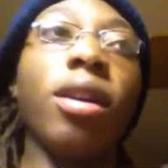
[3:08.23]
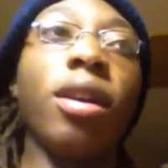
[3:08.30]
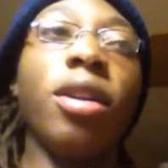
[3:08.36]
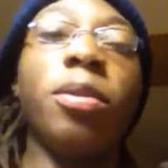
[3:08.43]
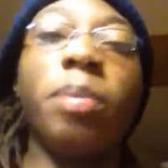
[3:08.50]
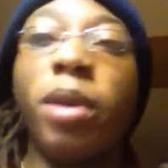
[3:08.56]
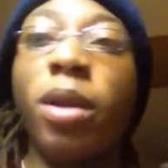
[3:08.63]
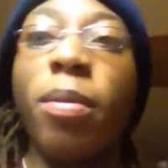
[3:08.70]

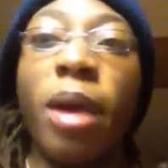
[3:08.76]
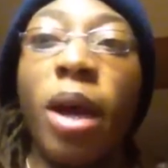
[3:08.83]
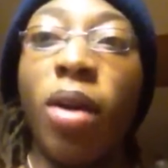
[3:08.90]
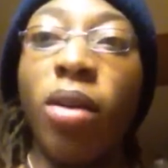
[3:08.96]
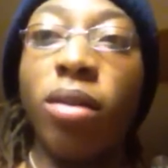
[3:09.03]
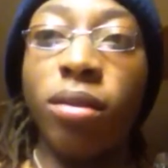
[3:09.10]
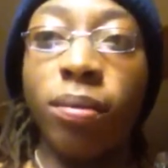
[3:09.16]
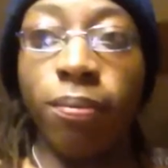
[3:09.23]
It's been
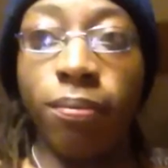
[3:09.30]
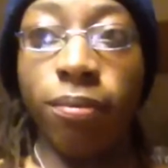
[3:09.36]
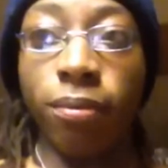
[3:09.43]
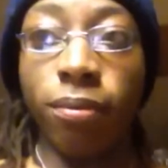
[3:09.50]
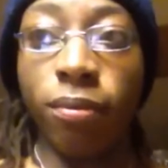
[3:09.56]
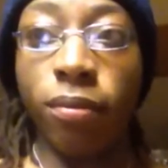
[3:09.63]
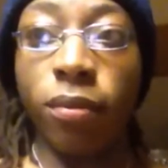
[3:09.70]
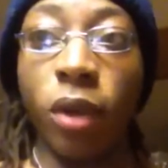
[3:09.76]
about
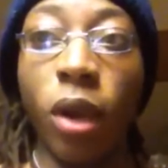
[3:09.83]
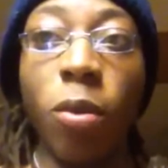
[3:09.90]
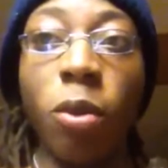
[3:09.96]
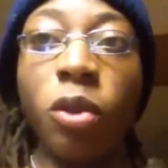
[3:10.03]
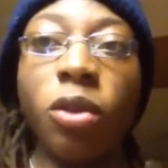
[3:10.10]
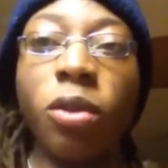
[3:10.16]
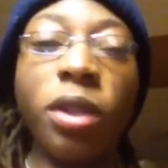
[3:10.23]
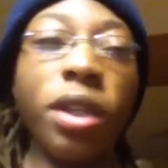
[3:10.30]

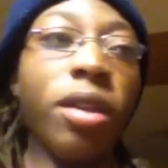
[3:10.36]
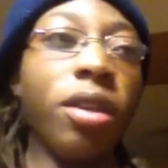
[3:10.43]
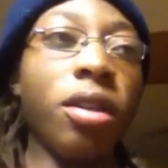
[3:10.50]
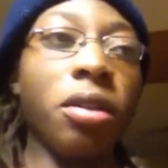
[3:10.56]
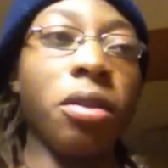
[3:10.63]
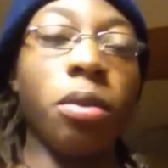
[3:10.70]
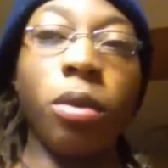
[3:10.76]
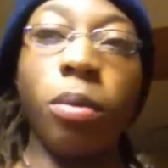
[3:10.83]
almost 3
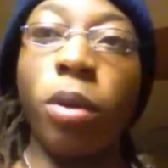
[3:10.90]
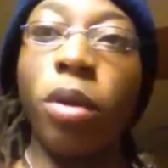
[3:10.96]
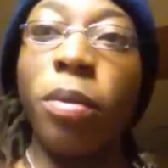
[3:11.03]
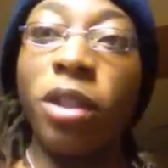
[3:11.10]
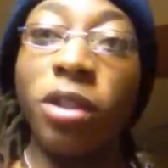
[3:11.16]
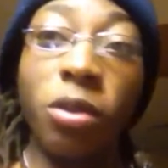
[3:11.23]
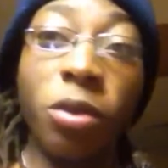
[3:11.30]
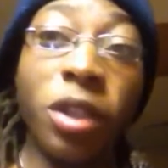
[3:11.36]
years. Well, pretty
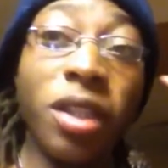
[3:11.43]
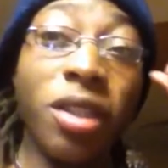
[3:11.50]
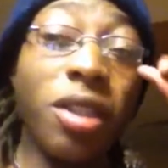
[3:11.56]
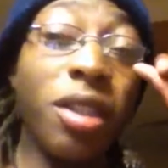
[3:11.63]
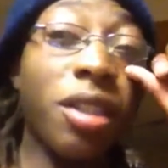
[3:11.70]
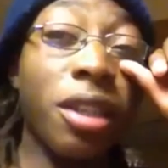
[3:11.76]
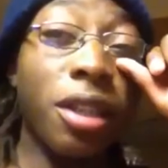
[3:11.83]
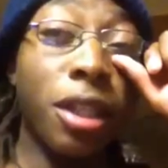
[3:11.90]
much 3
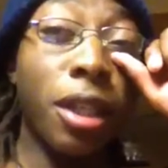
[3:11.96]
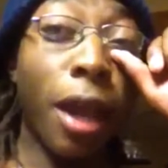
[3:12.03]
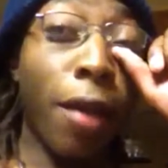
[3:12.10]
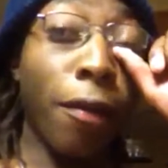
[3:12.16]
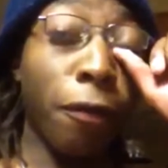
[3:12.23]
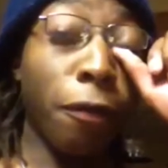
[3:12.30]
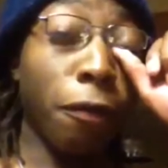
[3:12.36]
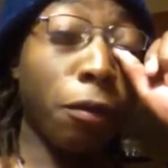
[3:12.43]
years since
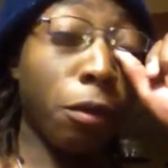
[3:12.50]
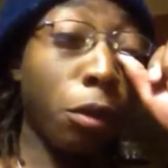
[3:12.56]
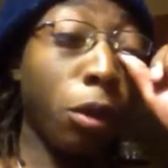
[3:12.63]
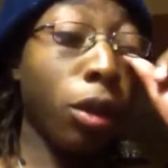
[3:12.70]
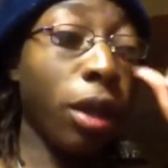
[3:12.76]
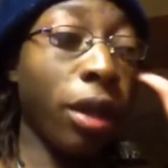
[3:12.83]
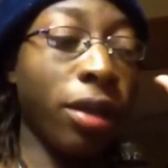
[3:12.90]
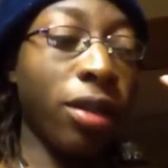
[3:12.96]
I've
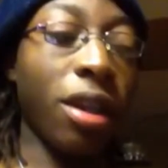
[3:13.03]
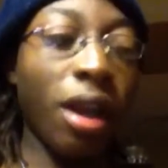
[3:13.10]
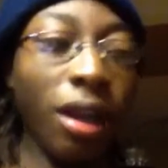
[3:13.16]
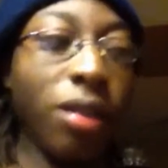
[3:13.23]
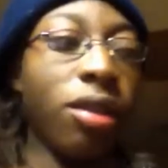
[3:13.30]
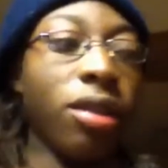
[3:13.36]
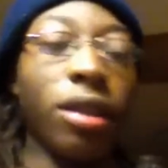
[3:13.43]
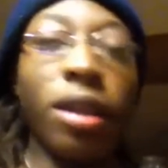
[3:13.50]

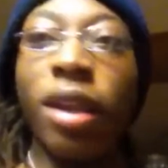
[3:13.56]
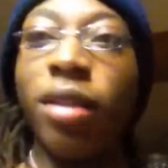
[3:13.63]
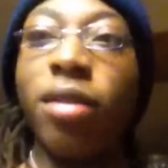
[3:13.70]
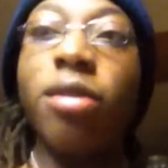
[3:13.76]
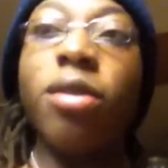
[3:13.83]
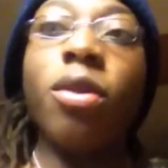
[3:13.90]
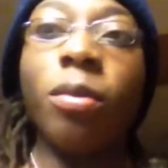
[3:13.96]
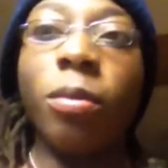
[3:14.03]
touched that
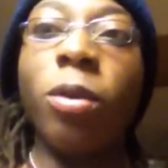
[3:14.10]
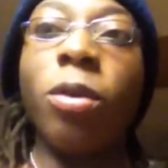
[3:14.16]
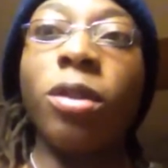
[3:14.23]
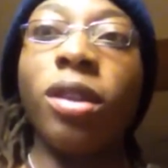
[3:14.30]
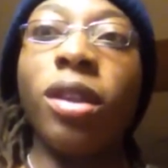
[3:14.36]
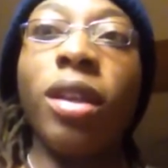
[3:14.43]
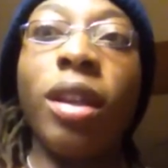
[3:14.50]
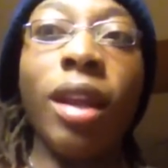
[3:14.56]
soy
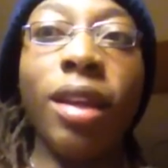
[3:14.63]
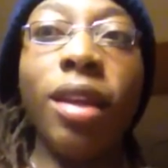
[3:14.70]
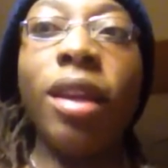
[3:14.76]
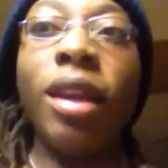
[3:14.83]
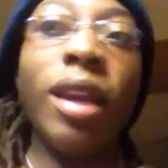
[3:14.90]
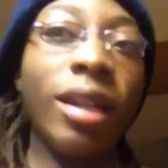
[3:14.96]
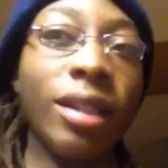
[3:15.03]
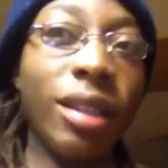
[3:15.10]
protein. Like
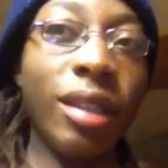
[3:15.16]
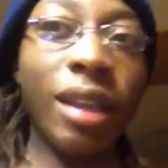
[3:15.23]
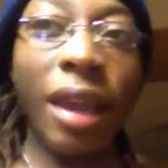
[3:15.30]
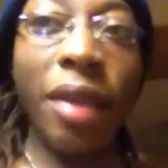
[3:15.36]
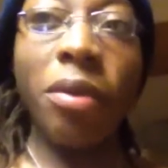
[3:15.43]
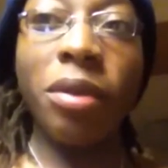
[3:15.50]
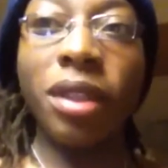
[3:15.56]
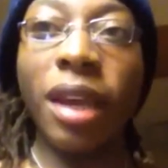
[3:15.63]

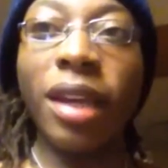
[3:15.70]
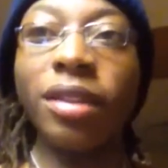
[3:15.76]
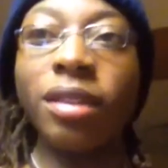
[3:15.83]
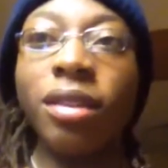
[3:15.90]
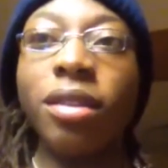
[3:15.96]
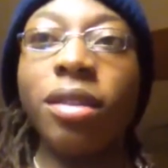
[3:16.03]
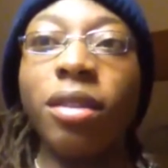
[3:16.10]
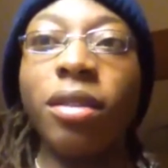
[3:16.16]
today was
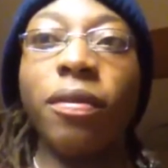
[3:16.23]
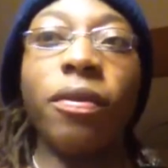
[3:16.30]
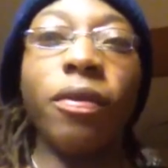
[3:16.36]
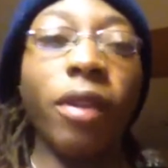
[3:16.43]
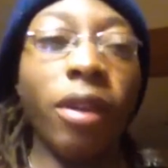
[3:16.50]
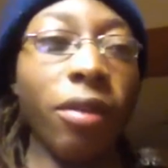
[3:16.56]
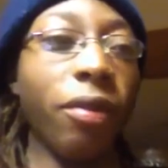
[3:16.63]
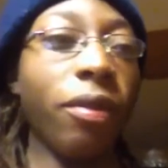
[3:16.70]
actually the
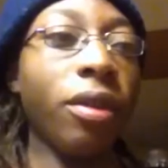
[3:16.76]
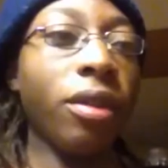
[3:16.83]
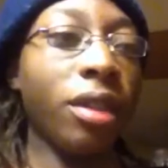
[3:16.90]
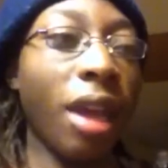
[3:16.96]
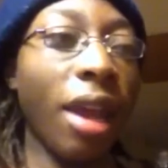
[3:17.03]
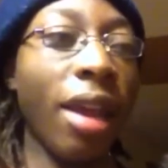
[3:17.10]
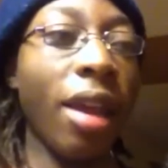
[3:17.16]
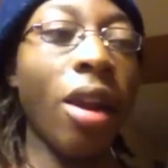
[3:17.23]
very first
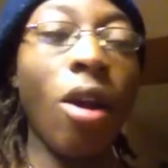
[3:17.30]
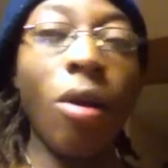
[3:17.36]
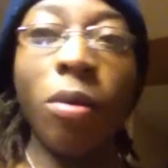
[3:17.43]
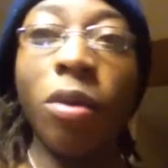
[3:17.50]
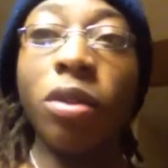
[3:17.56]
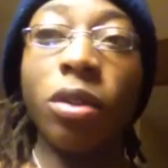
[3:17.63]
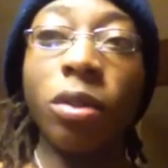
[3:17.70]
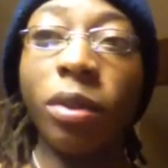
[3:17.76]
day in
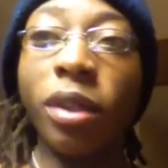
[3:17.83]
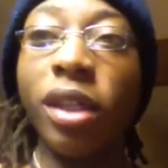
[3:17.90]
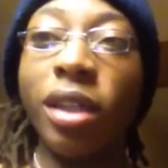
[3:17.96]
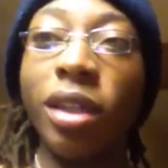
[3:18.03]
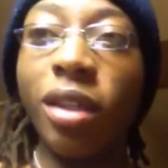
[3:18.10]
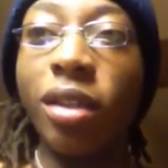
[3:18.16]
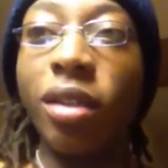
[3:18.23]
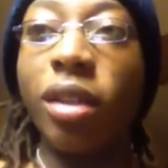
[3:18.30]
almost 3
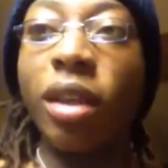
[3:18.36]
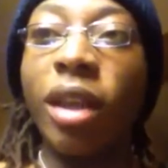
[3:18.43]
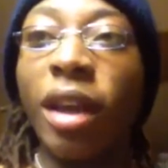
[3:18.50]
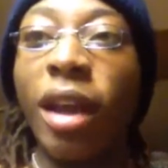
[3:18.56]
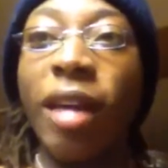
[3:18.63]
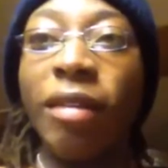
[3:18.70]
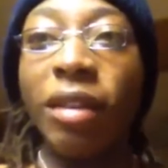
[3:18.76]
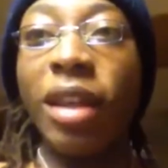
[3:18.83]
years
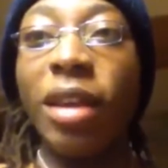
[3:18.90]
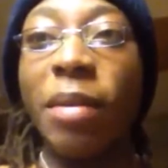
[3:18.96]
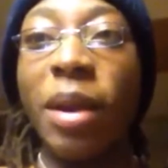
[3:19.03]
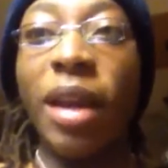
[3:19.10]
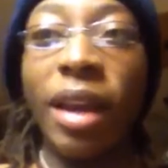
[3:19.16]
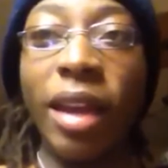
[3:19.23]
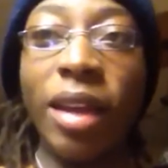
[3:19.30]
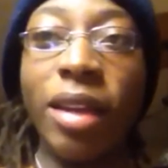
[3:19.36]
I've laid my
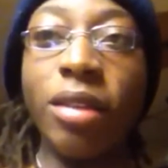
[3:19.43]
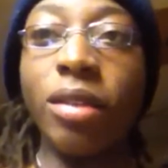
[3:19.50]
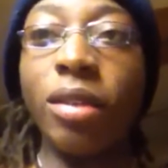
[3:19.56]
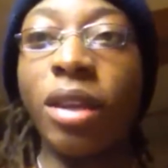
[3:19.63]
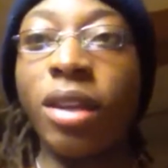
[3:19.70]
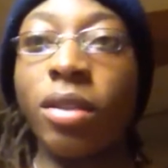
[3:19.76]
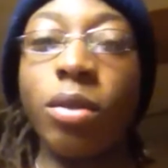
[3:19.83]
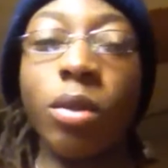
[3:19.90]
hands on
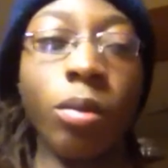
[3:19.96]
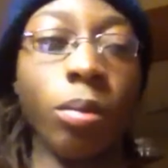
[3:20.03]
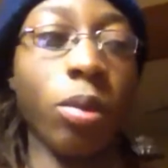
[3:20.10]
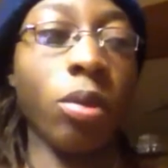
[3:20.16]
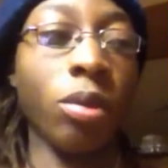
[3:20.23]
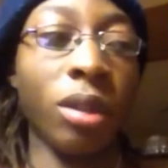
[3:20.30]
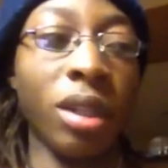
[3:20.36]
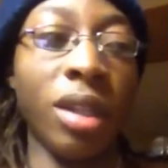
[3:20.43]
that soy
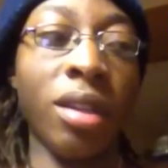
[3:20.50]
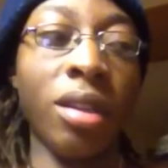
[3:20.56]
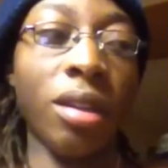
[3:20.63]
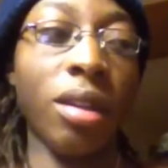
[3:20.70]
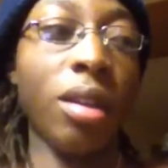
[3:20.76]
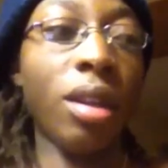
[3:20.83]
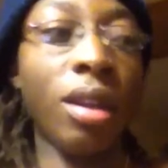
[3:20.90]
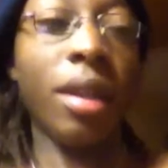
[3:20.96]
protein
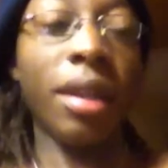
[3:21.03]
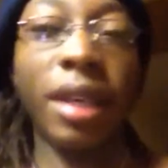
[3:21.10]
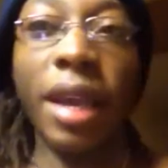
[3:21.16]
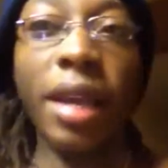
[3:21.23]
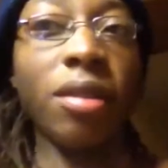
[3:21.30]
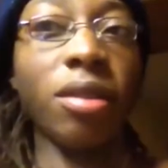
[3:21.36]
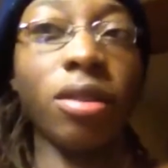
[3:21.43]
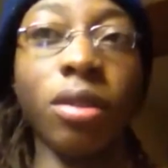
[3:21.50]

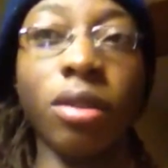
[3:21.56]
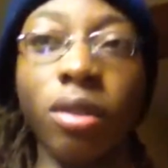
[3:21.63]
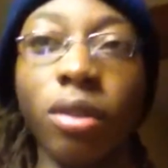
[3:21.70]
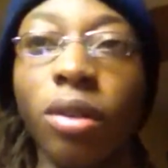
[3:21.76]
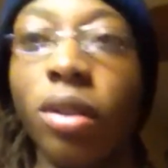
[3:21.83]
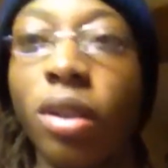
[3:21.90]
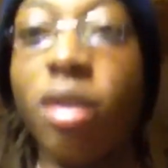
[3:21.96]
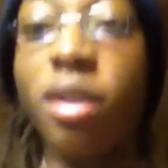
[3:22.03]
canister
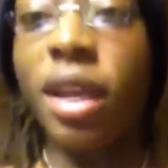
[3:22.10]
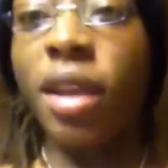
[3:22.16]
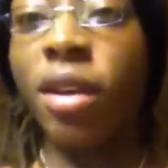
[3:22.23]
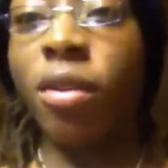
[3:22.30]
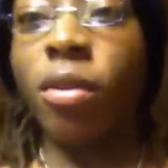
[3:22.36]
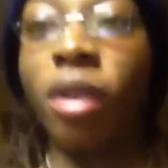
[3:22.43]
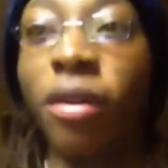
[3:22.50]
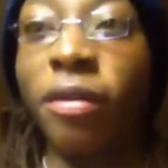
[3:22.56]
or
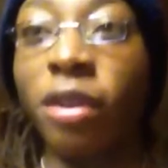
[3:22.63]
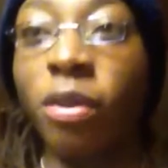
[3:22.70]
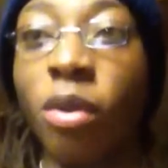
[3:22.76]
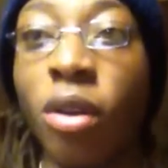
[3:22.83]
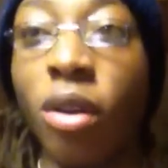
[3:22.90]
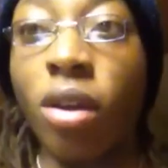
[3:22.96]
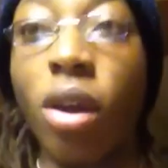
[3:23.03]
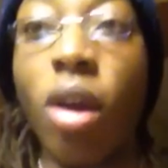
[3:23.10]
container, whatever you
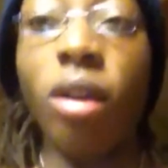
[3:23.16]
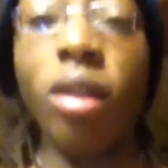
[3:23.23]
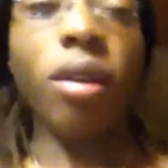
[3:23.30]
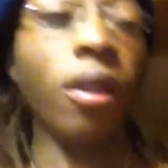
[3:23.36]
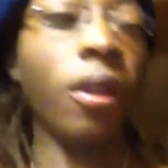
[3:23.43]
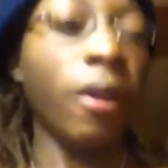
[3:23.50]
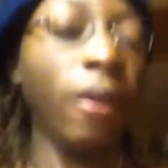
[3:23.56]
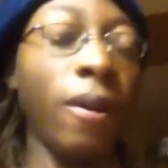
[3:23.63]
want to call it.
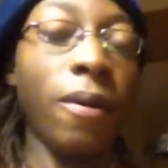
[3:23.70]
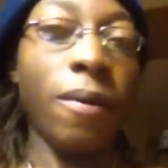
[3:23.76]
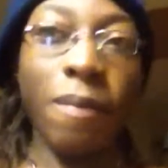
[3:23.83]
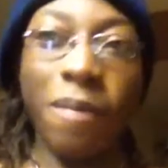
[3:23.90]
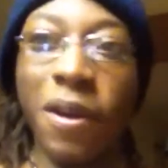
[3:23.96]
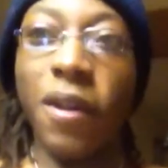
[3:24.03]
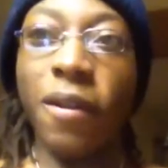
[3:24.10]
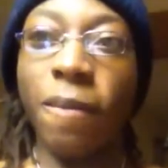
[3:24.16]

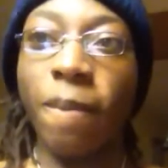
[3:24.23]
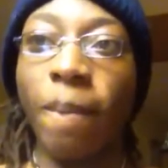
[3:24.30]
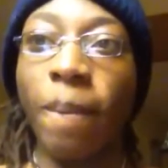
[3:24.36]
But